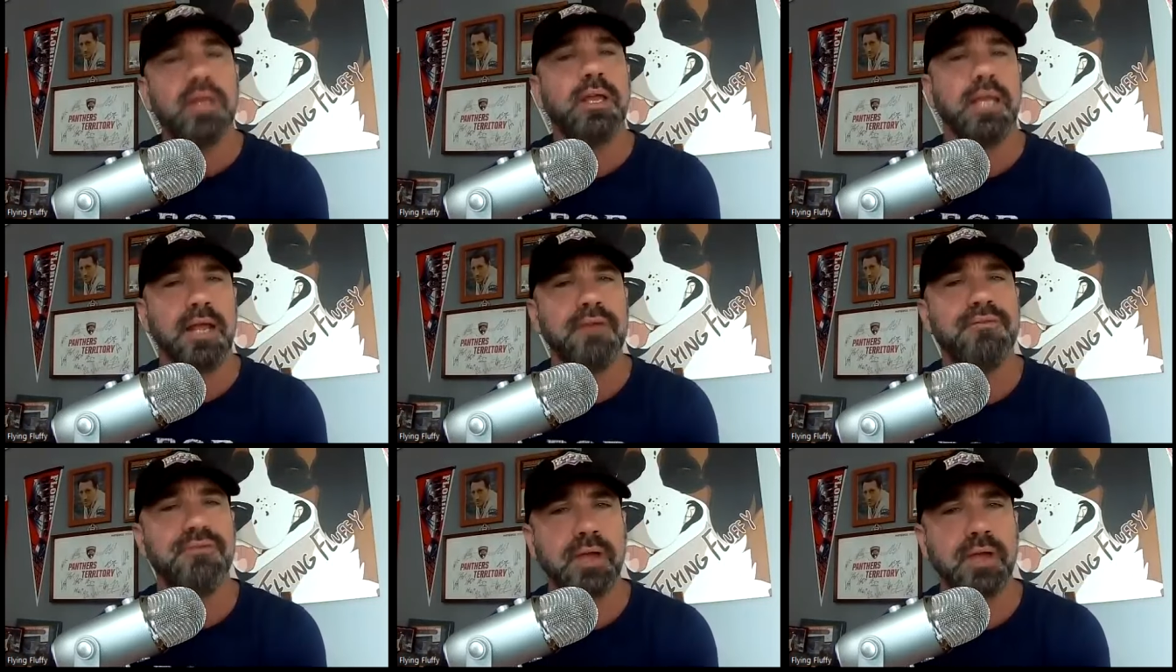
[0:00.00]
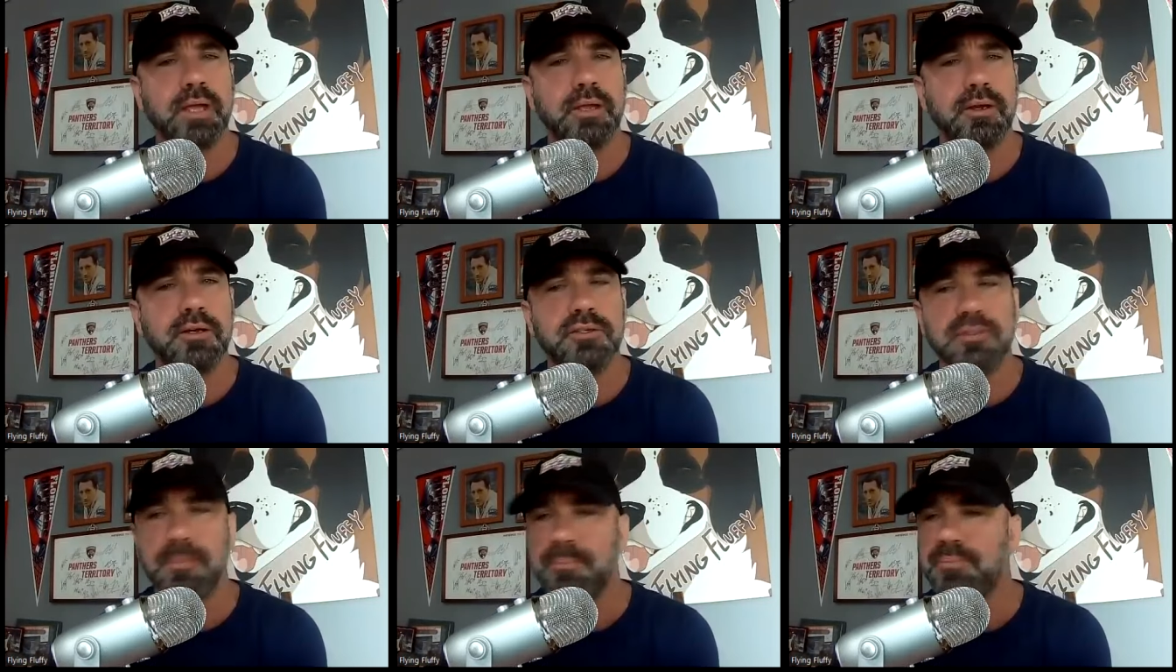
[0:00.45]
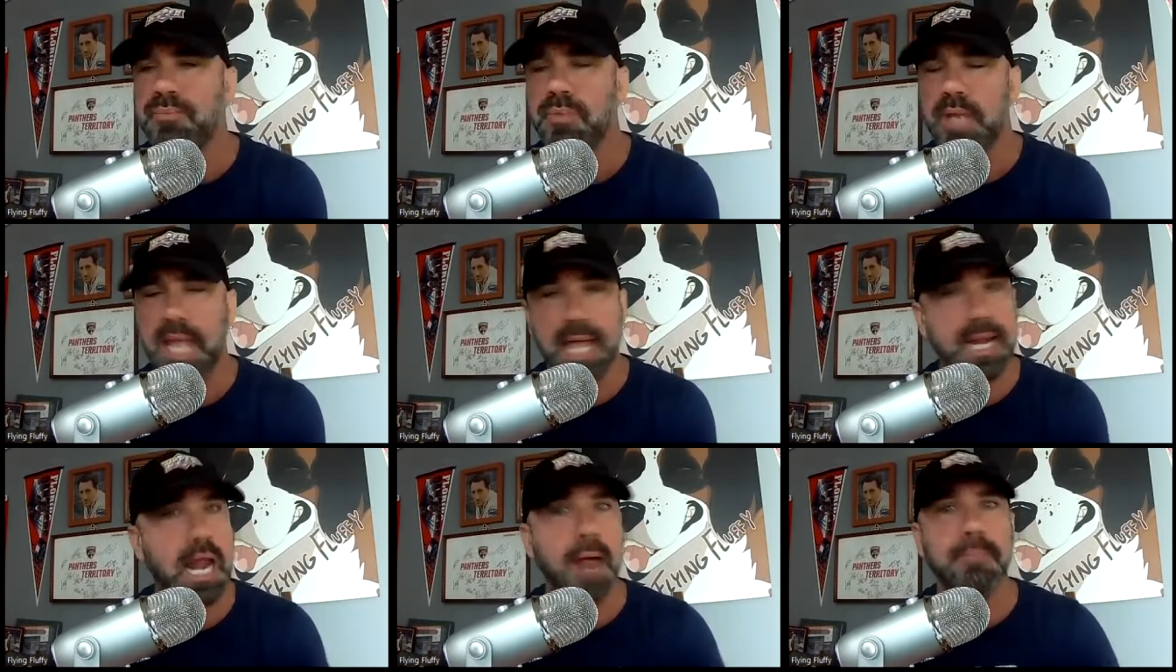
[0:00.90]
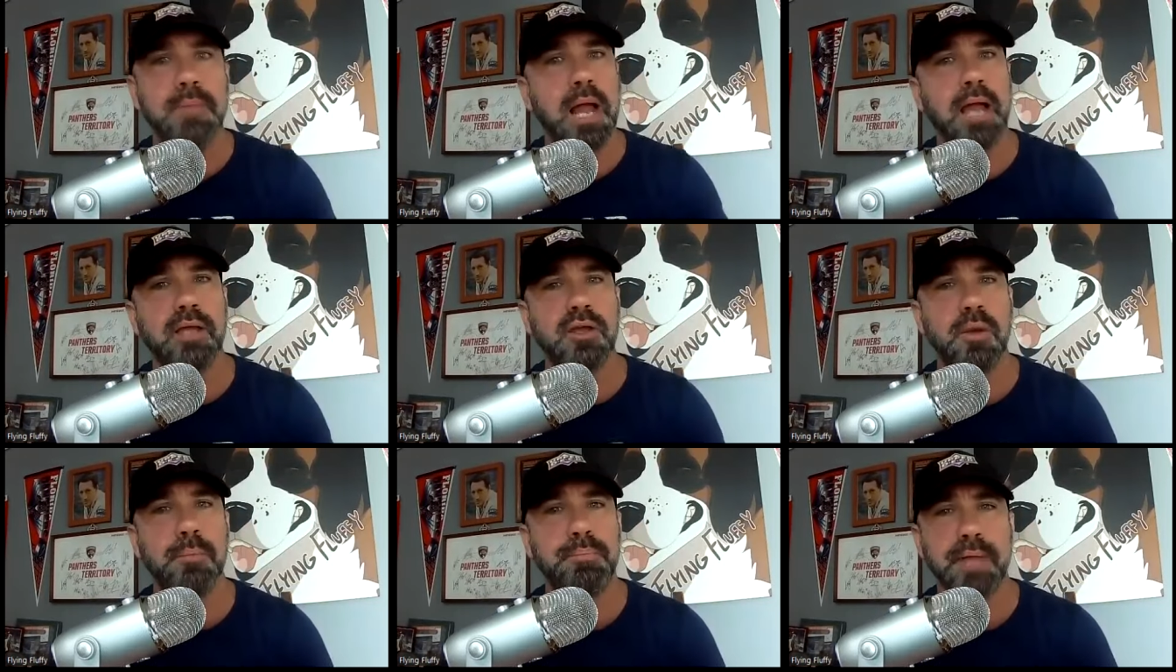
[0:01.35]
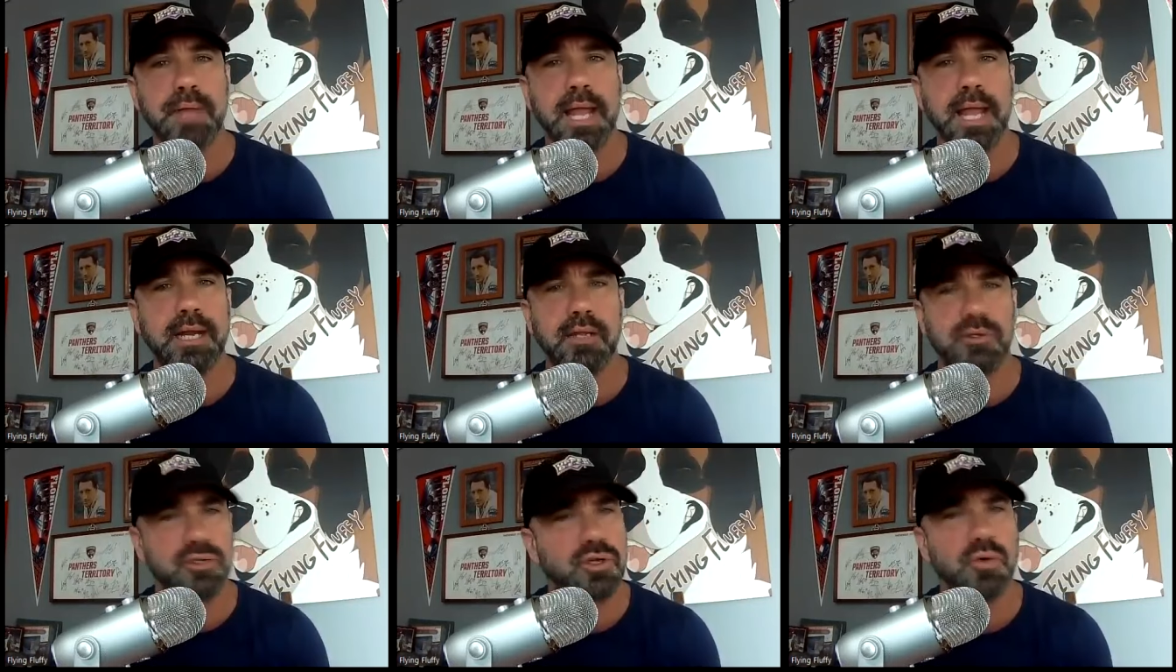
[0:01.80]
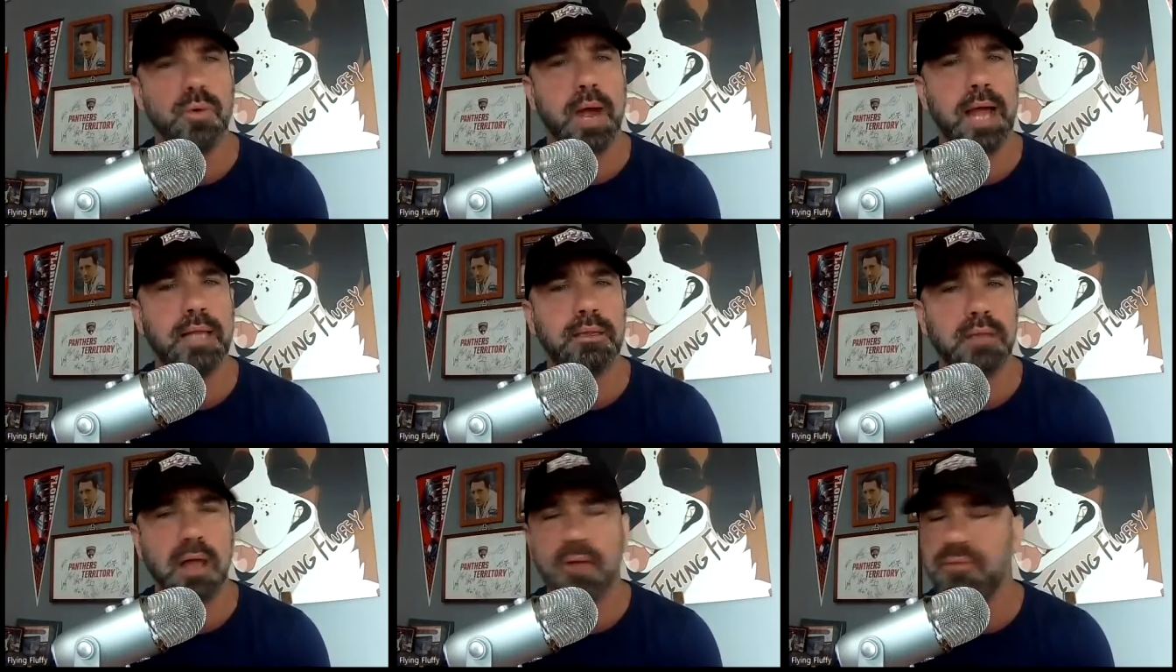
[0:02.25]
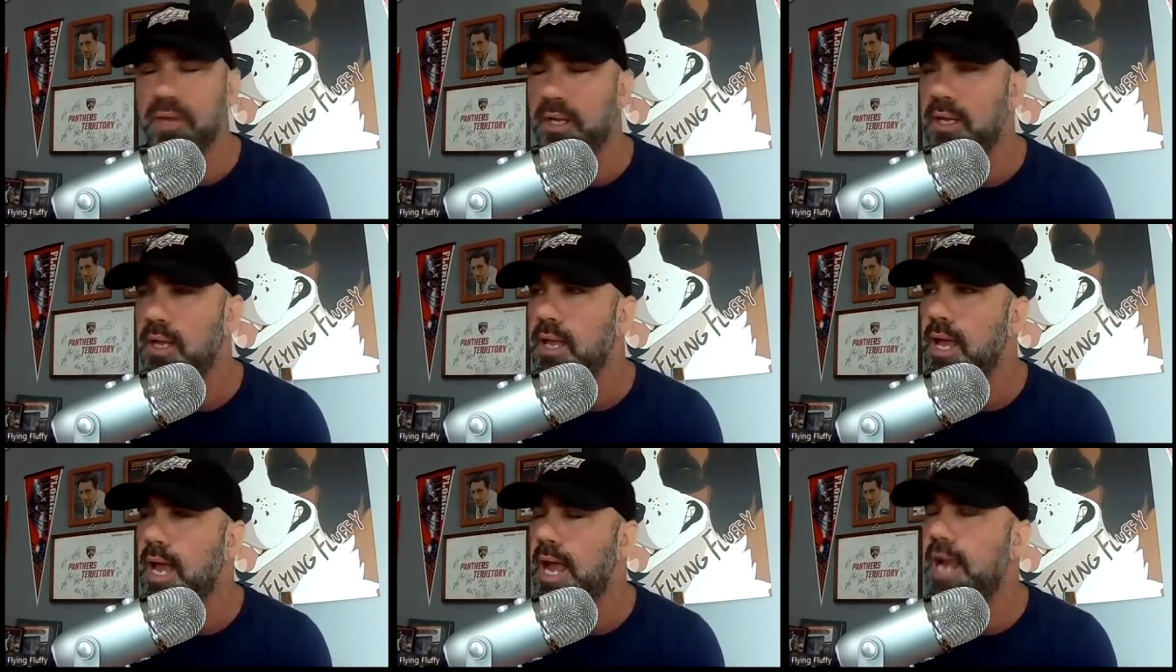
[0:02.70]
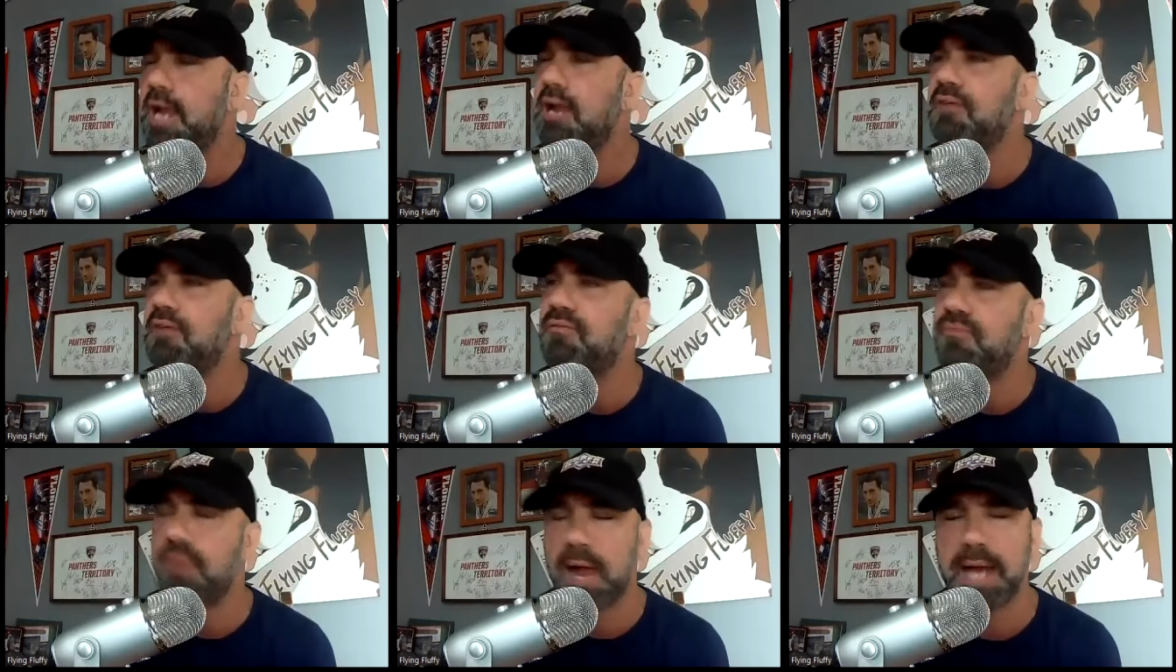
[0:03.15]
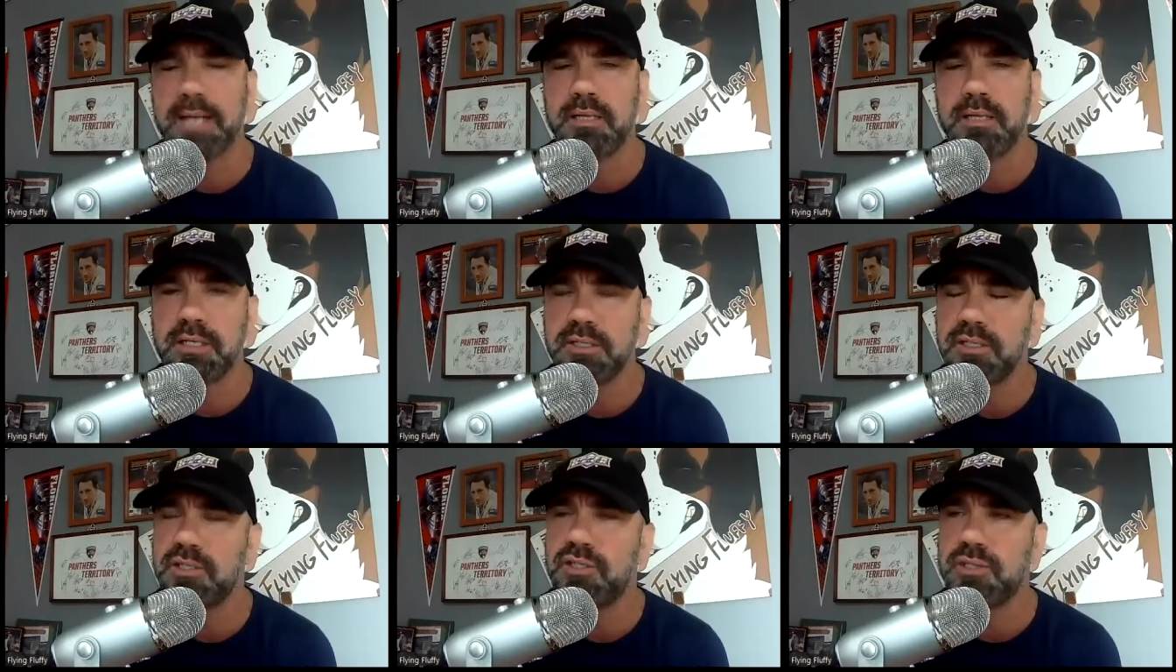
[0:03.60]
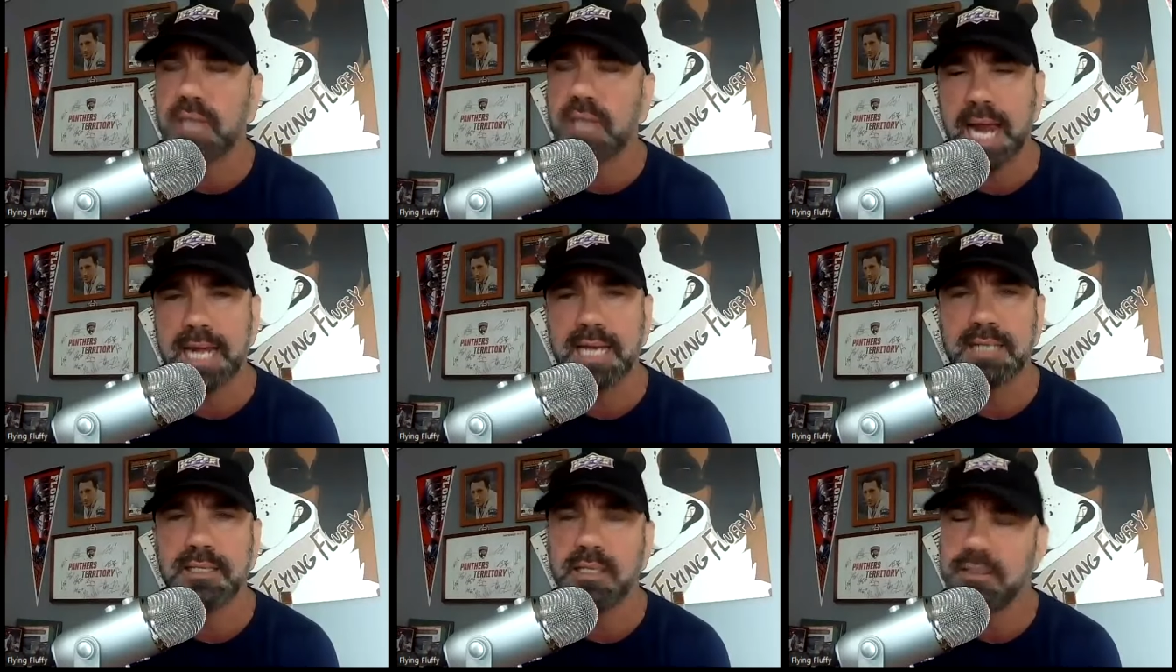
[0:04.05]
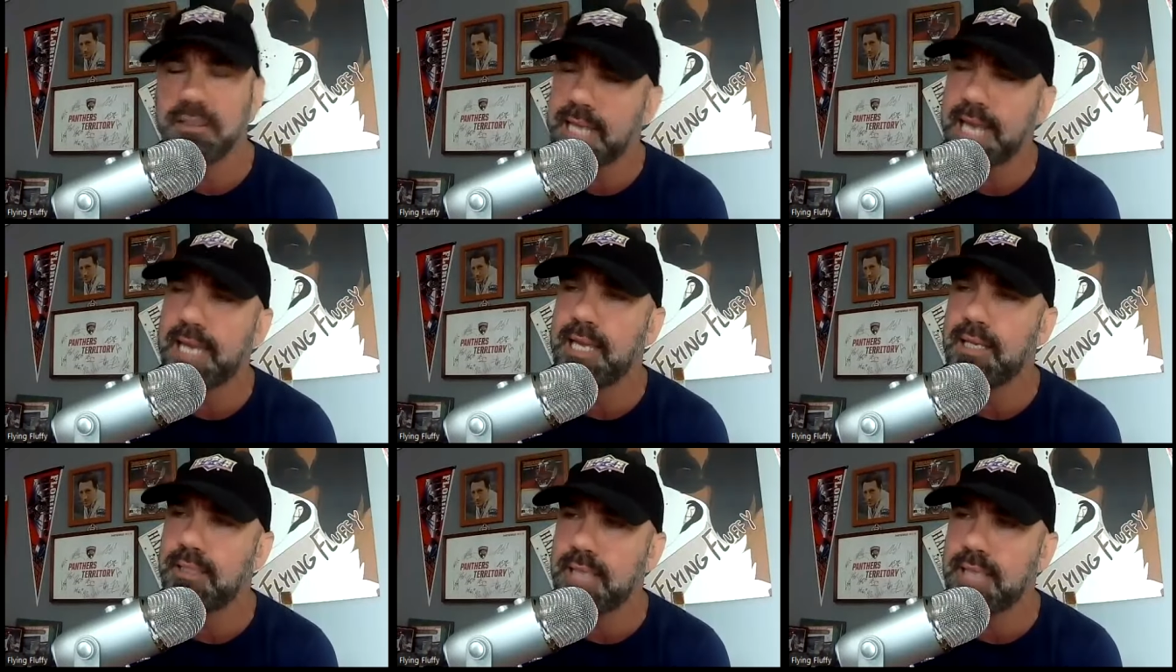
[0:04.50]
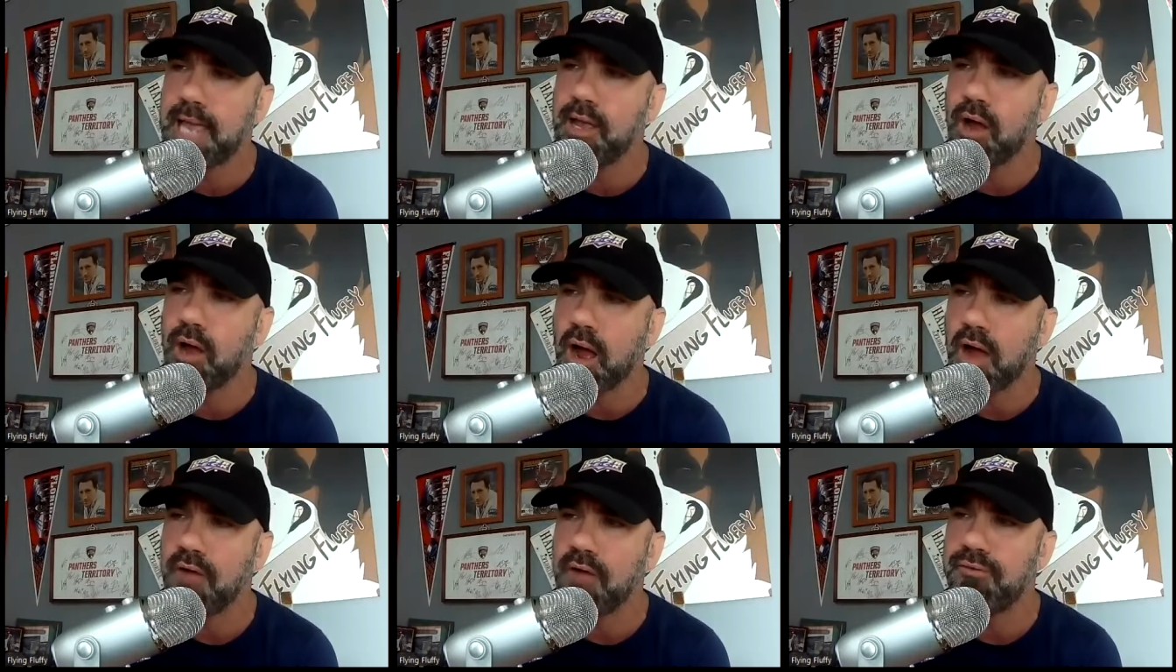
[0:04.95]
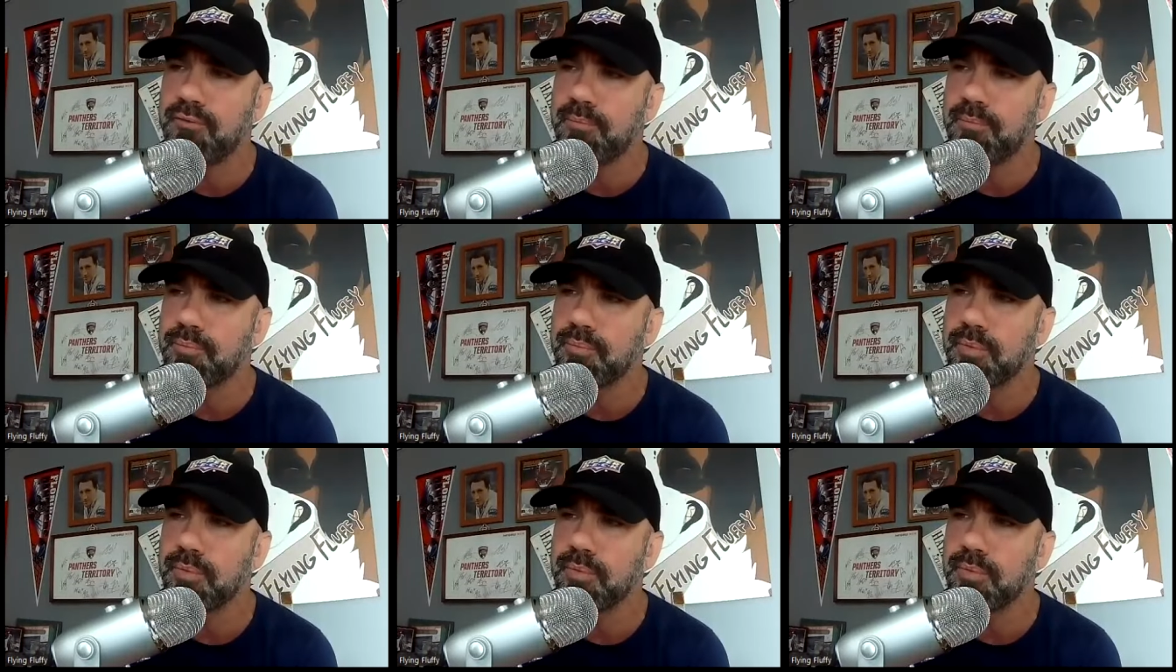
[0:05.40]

It figures, and I'm not complaining too. I love it. I had finally decided to take a day off,